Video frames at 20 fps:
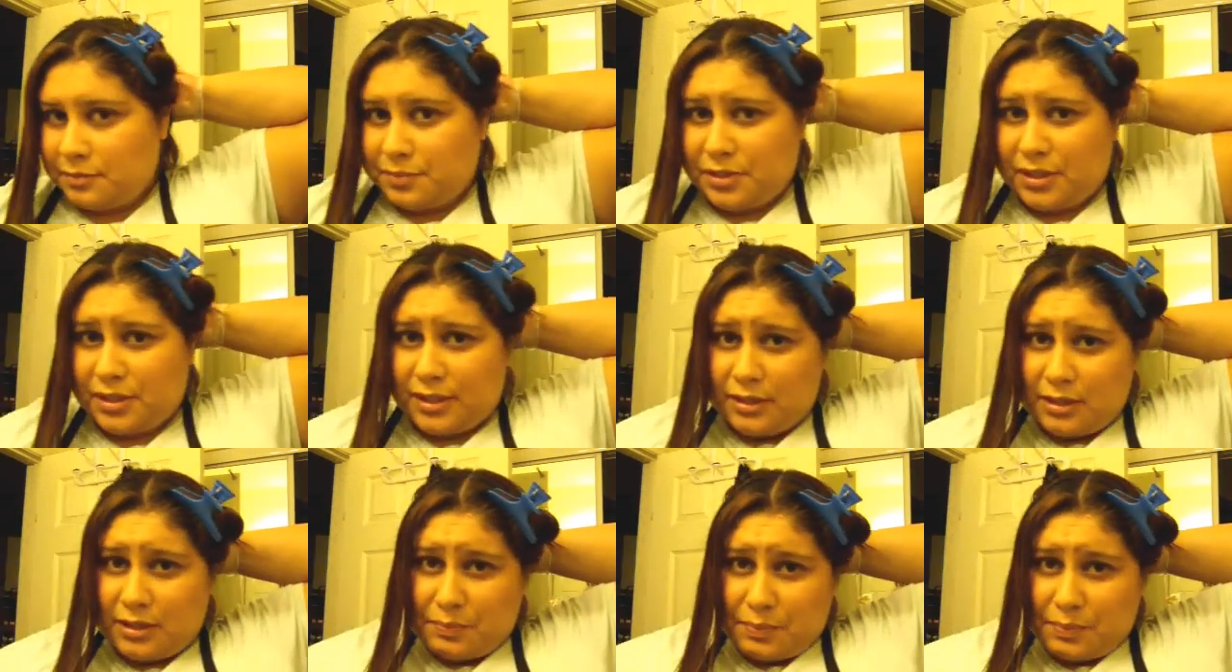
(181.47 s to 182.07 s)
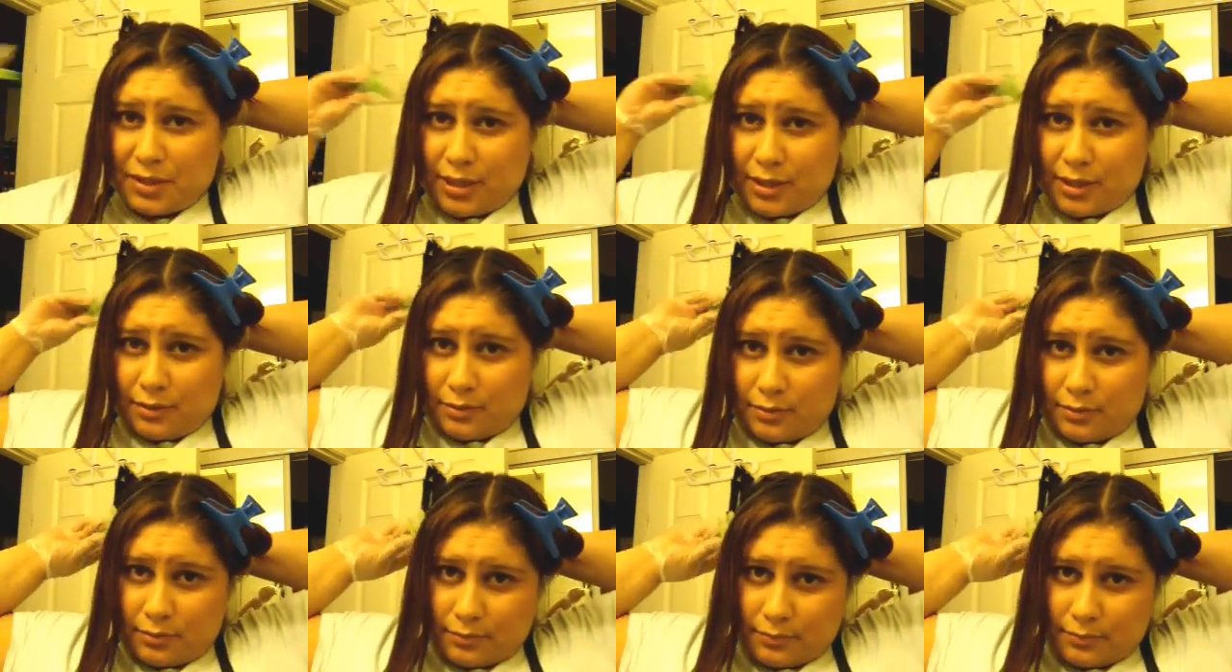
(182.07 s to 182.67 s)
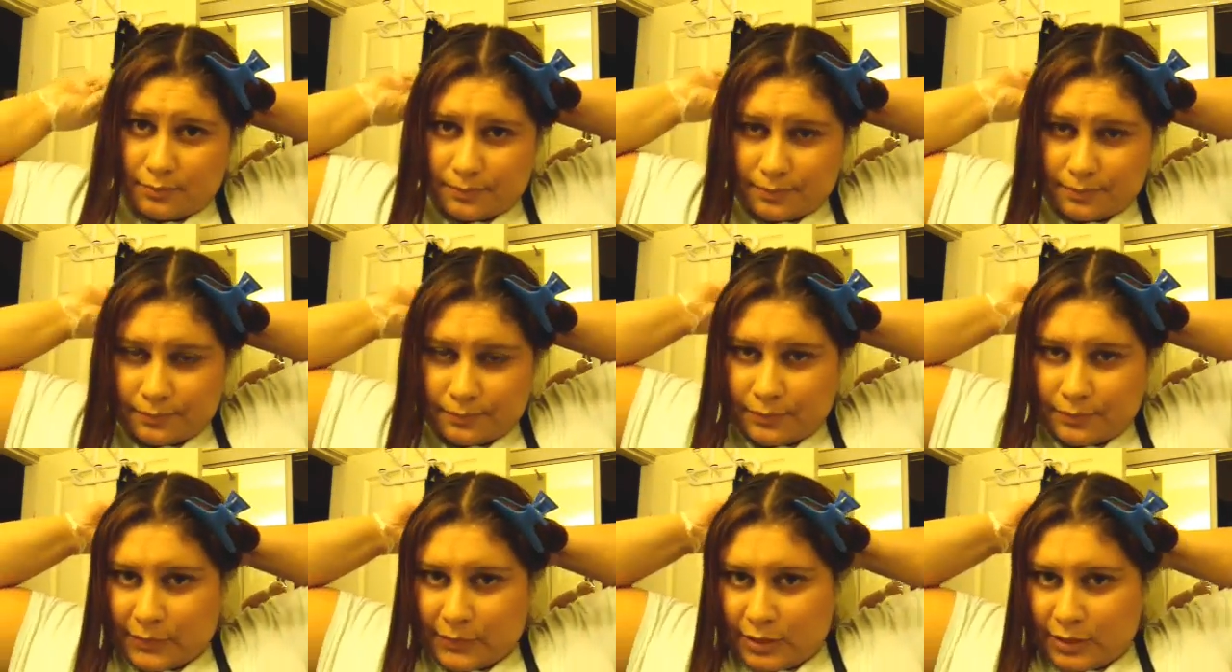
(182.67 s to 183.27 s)
put a clip in it,
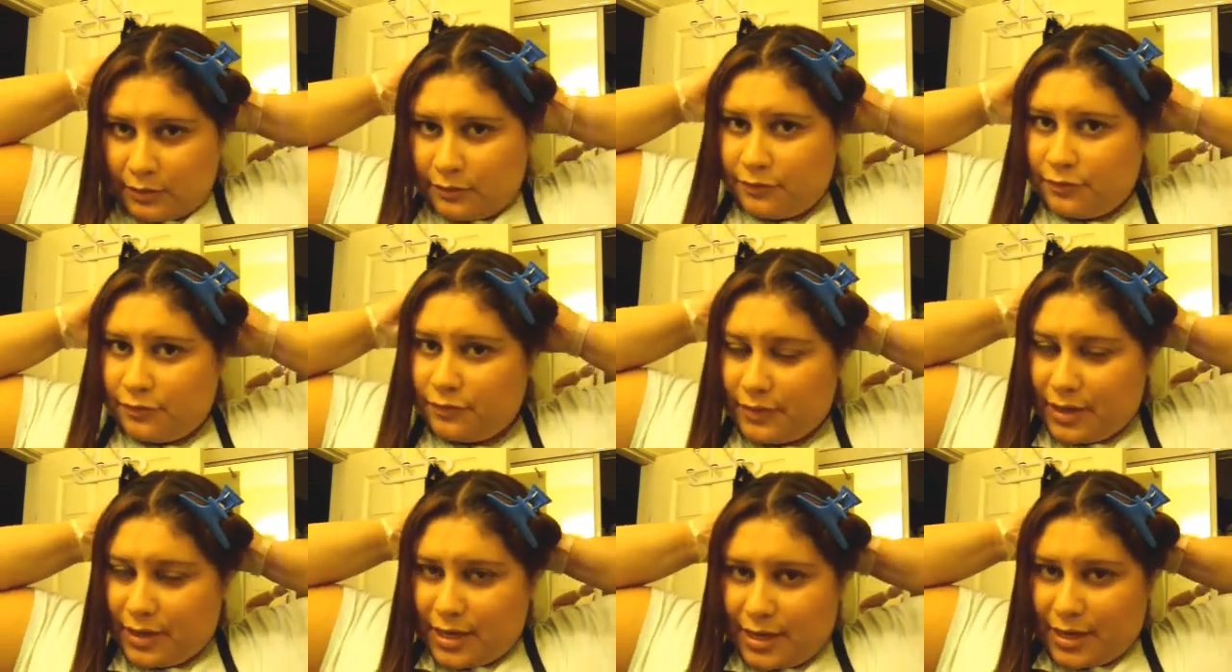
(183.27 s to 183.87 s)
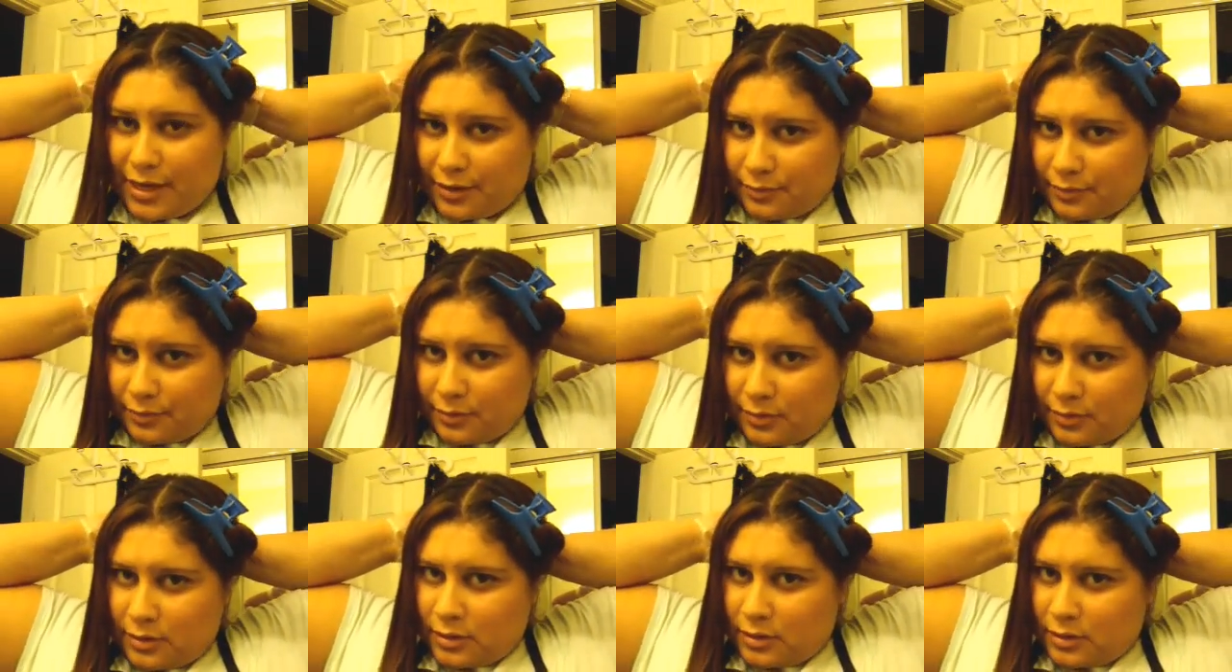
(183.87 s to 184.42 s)
for right now.